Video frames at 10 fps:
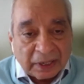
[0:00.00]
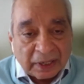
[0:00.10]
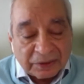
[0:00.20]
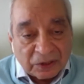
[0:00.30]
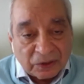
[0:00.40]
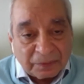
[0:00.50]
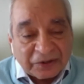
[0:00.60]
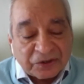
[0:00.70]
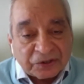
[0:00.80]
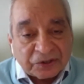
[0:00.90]
I think you
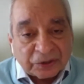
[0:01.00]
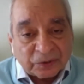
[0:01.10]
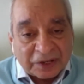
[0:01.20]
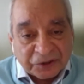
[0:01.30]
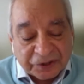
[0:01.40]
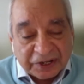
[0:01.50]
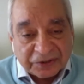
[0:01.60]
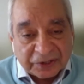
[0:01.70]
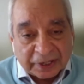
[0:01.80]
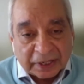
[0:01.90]
mentioned
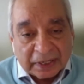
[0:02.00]
sequestration.